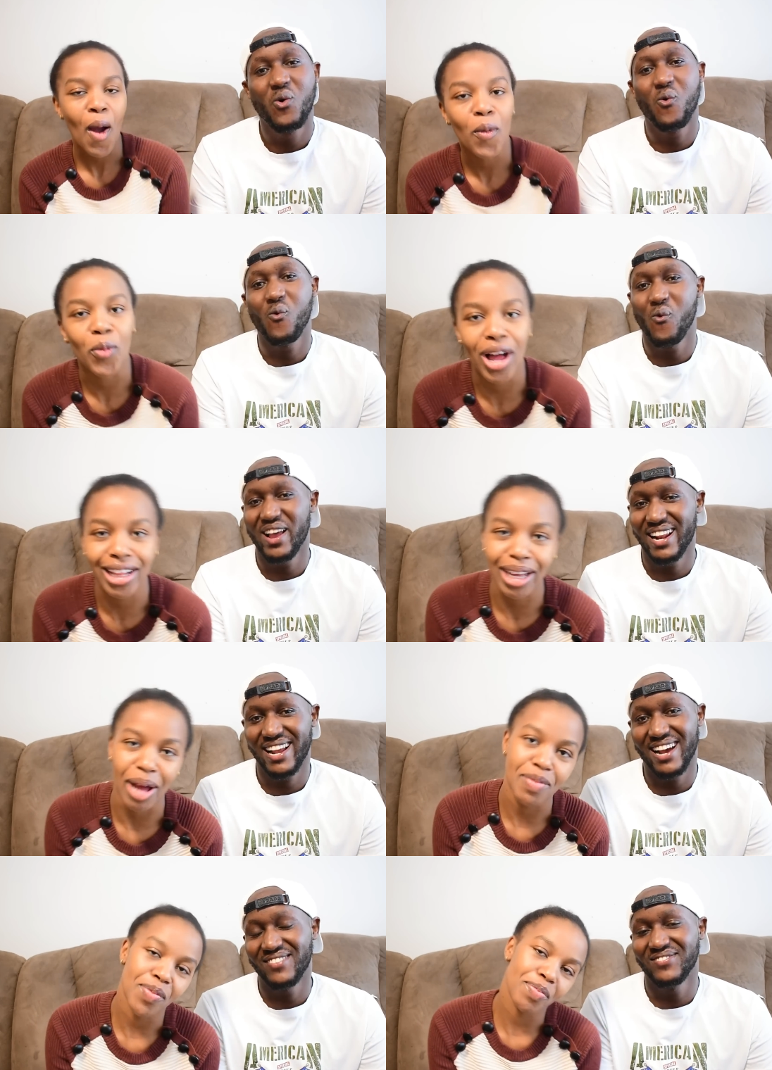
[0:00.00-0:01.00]
Speaker 1: welcome,
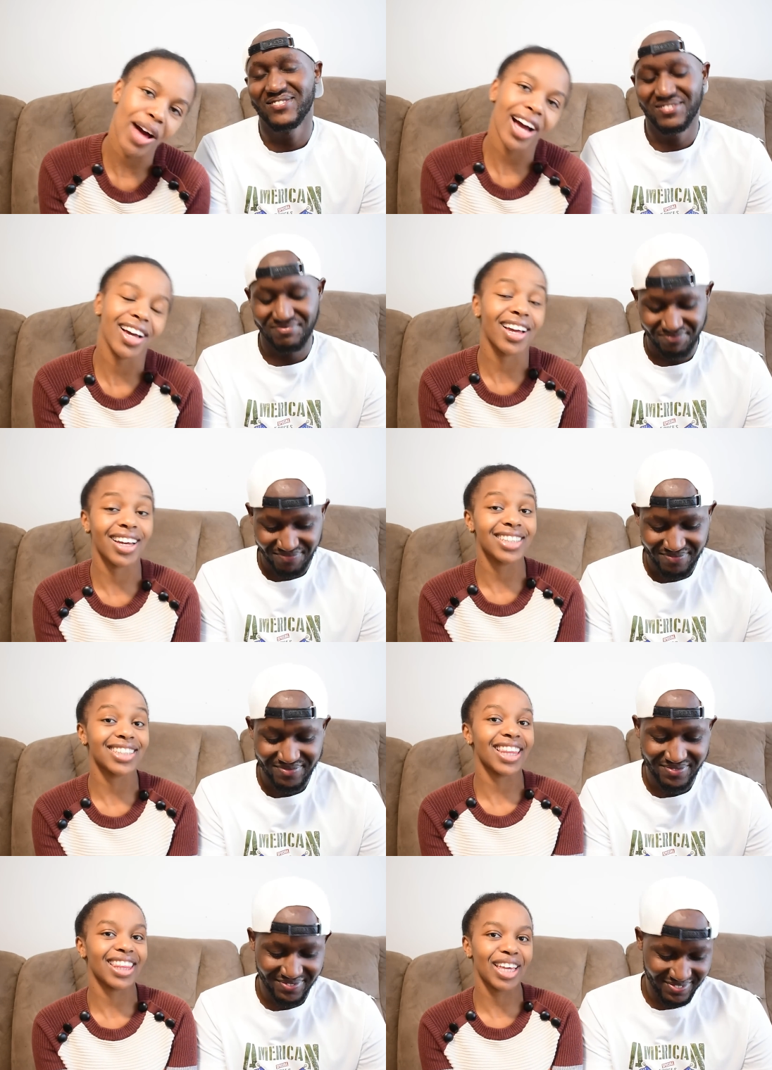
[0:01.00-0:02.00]
welcome. back guys,
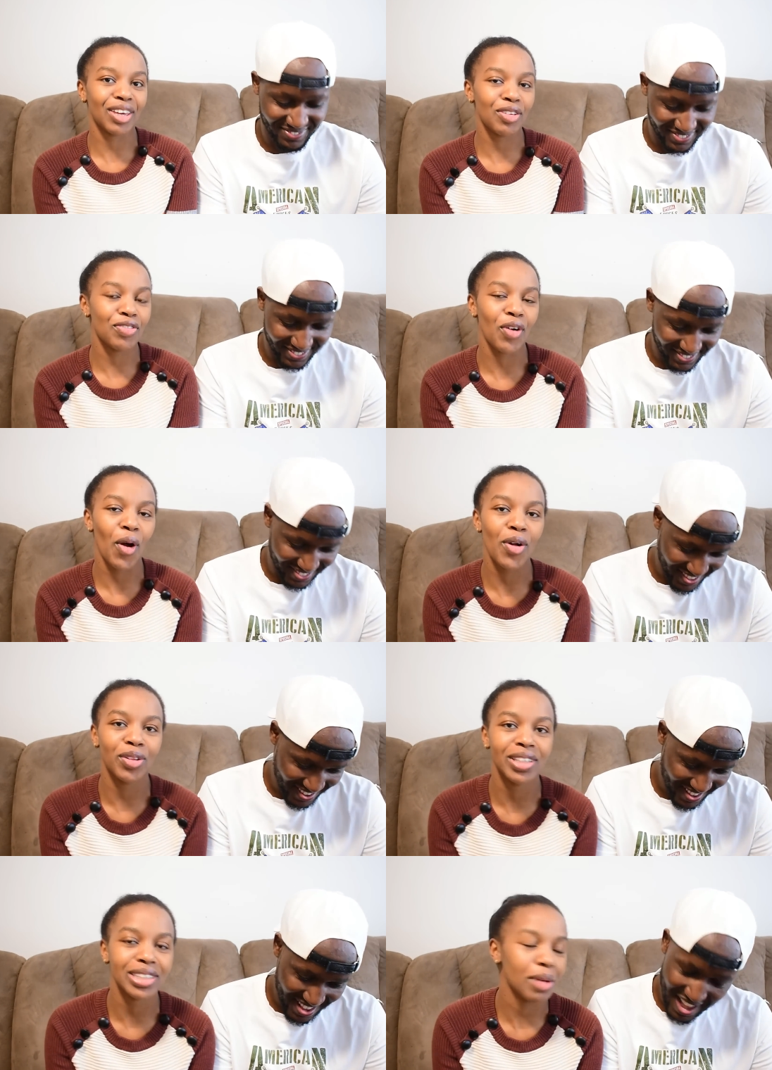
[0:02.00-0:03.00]
and thank you for
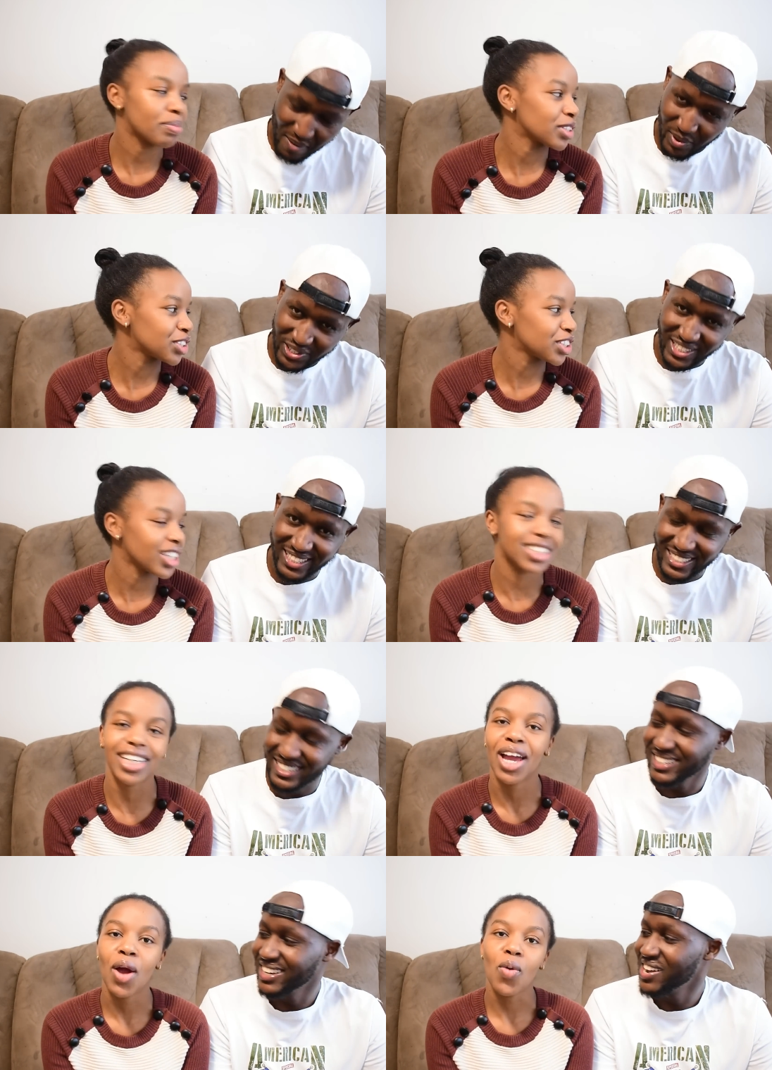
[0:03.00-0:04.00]
always
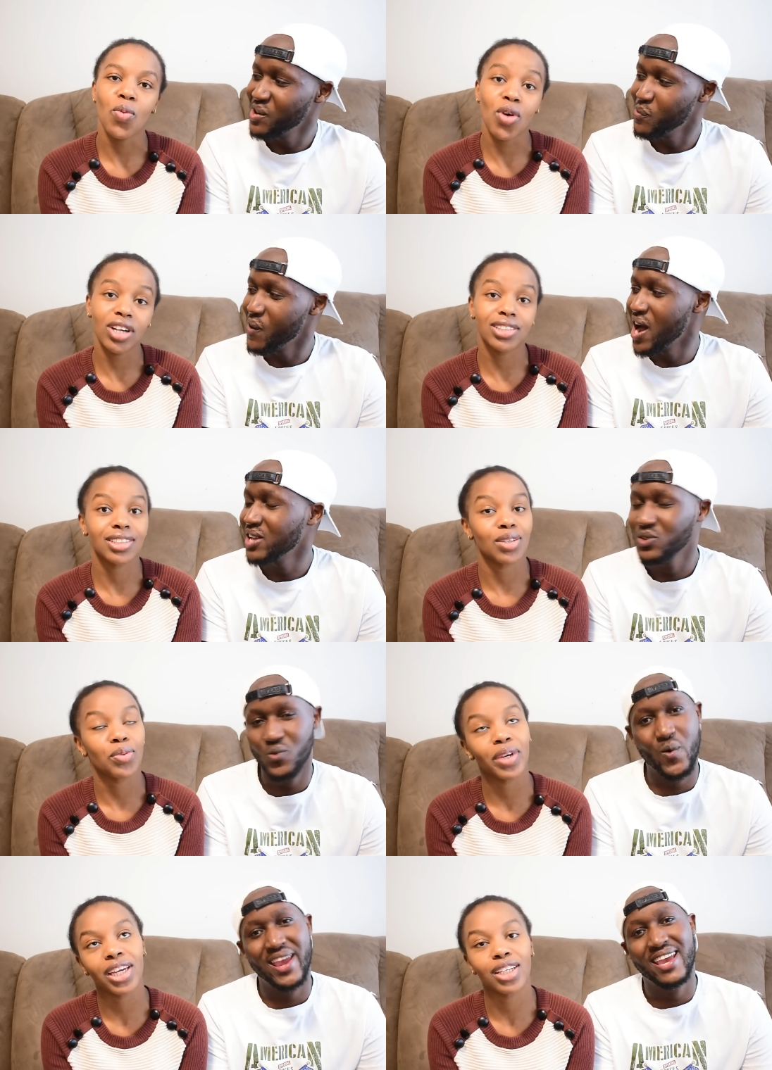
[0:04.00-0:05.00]
appreciating, appreciating what, what
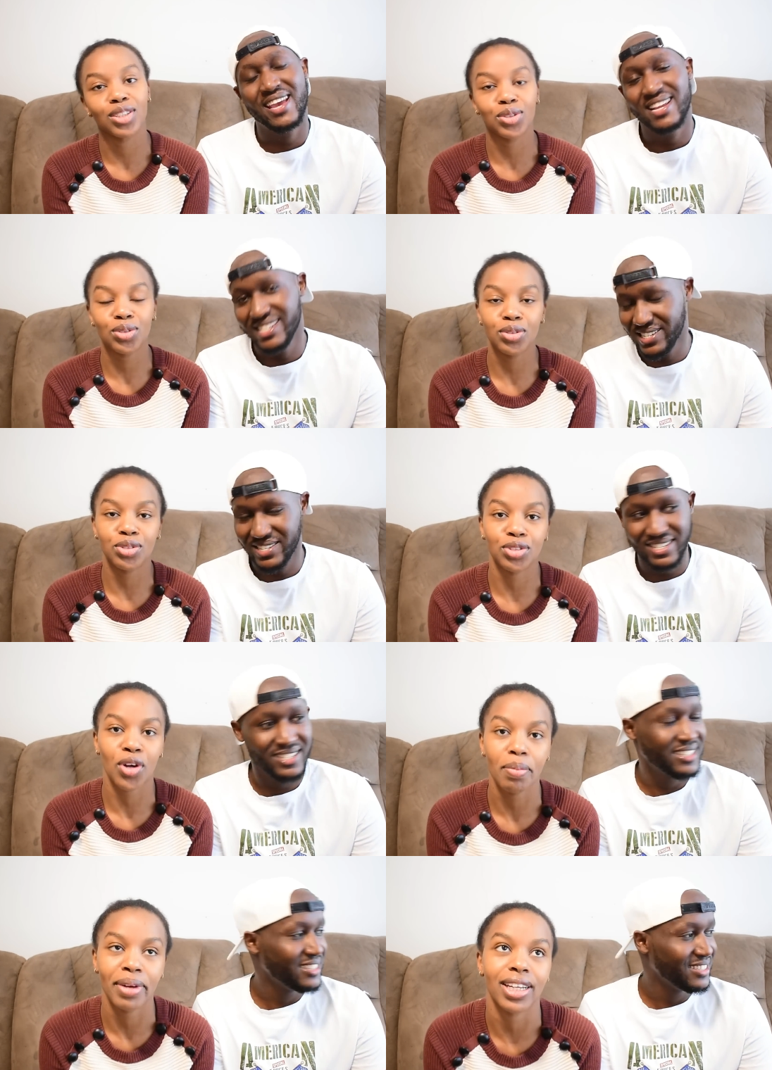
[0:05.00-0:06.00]
we do.
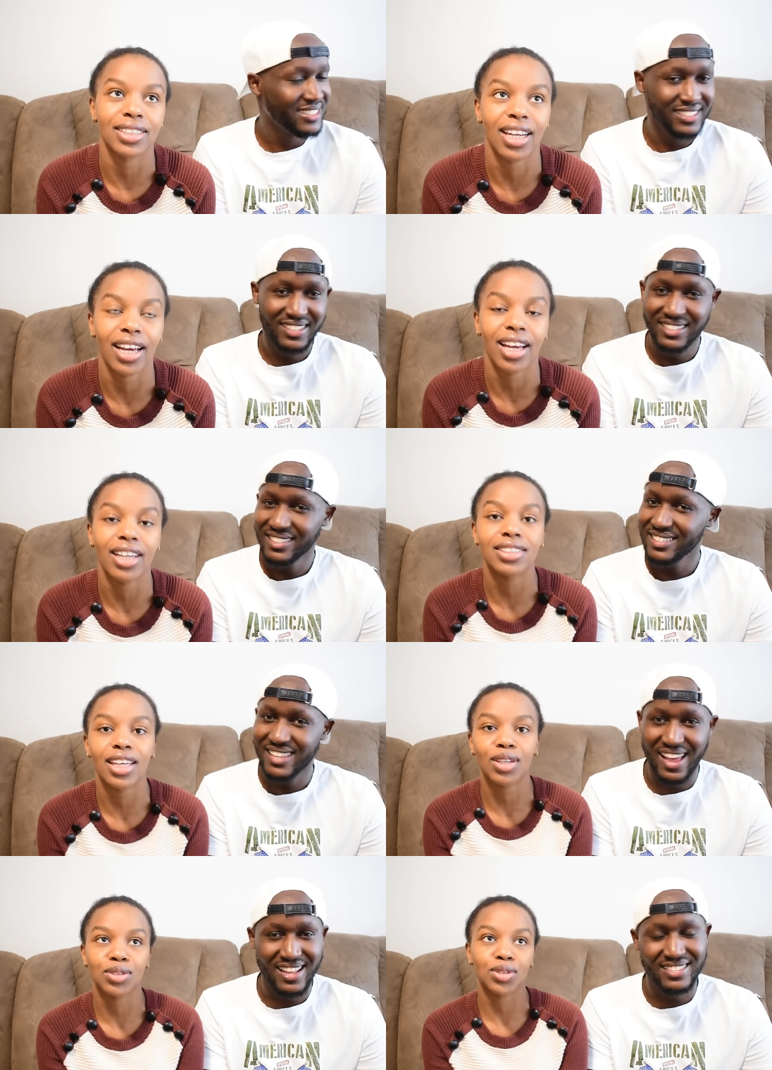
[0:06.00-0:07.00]
Tunawapenda sana guys.
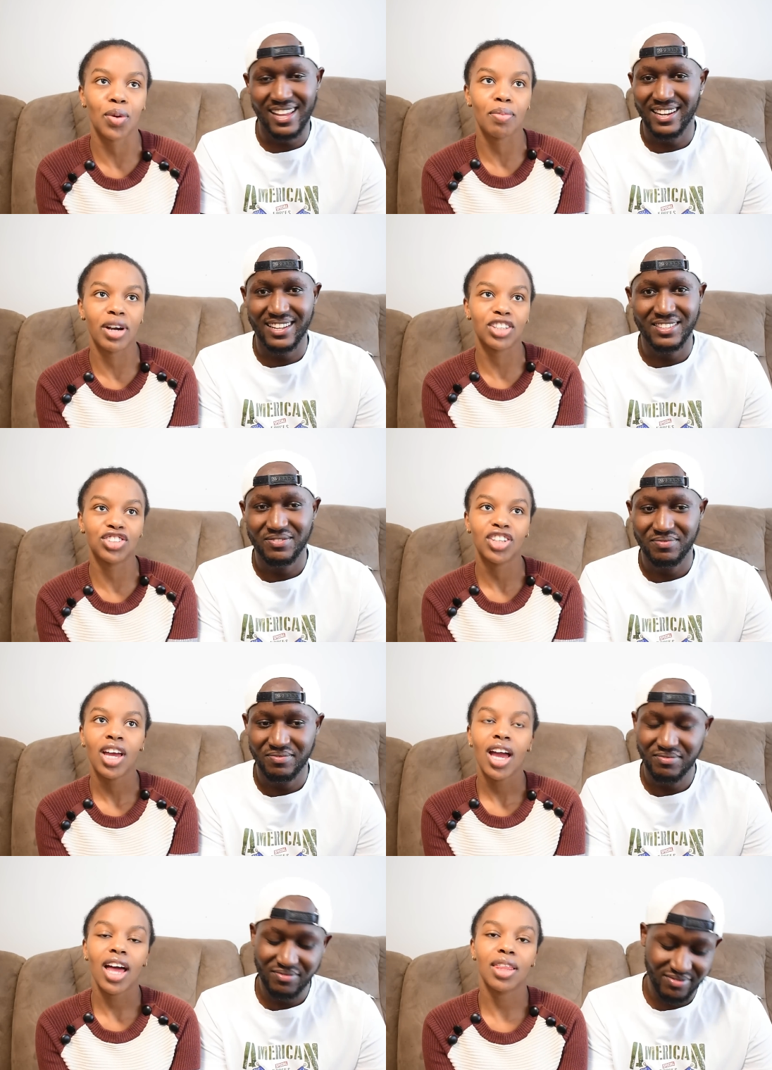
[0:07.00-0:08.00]
Thank sana, you so sana. much.
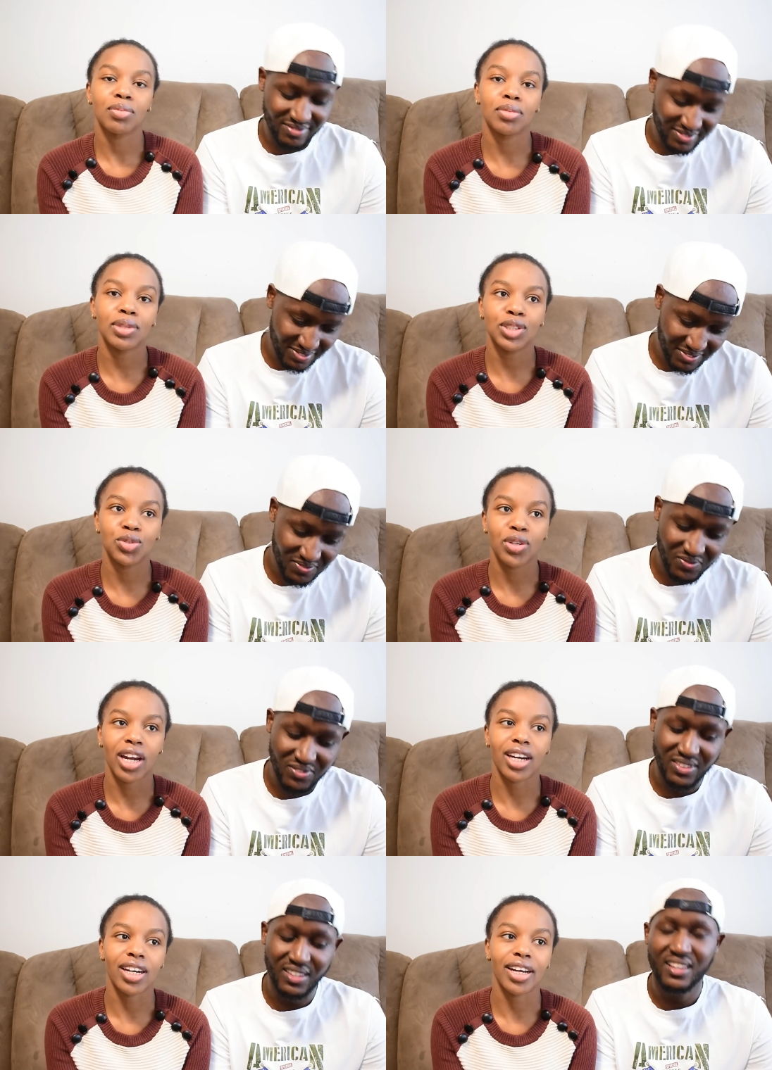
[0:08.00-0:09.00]
At the moment we
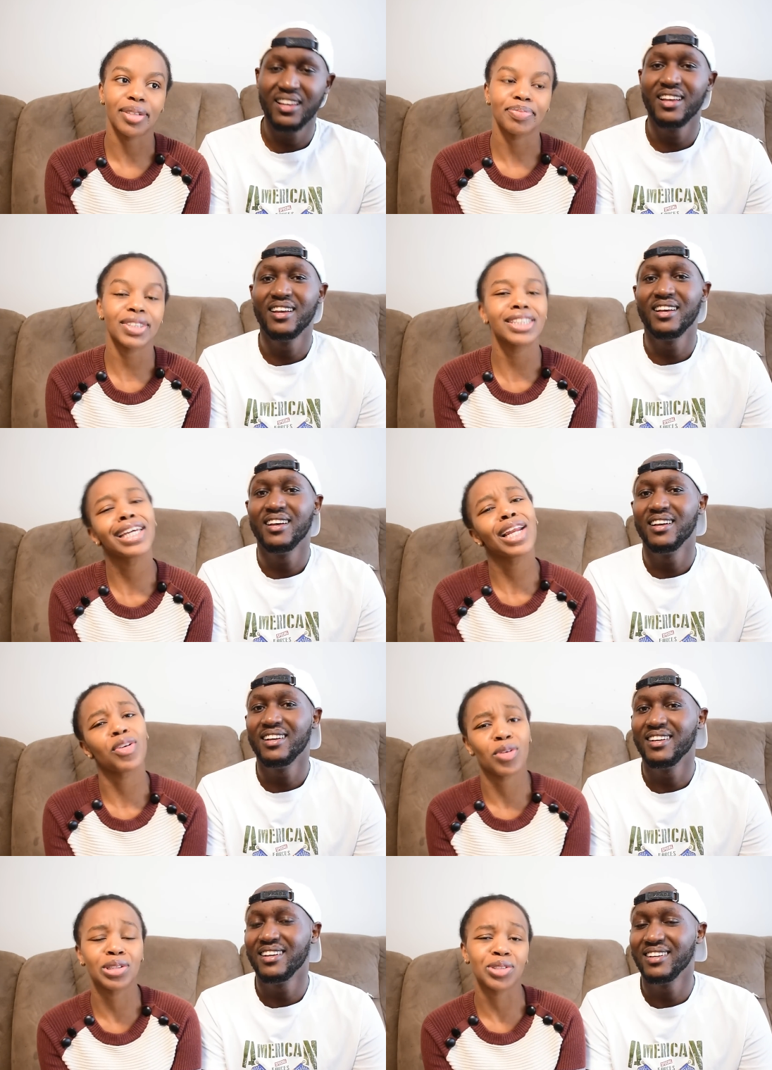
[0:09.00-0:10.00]
are um, still
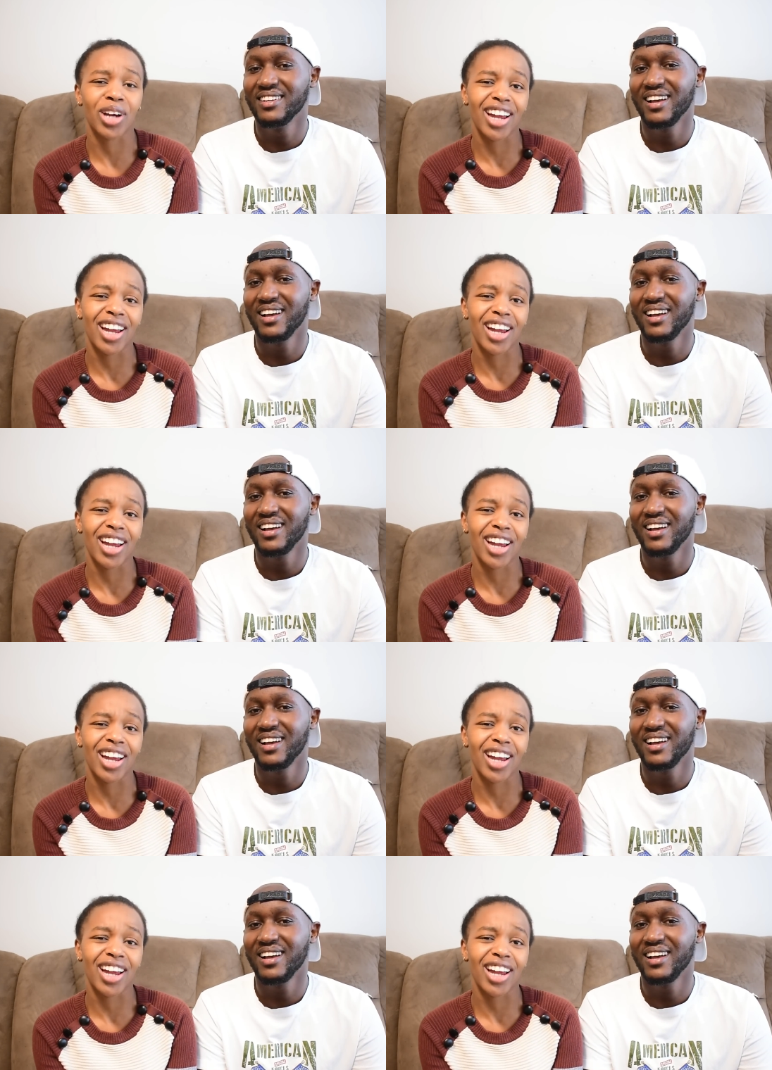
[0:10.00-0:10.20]
road to one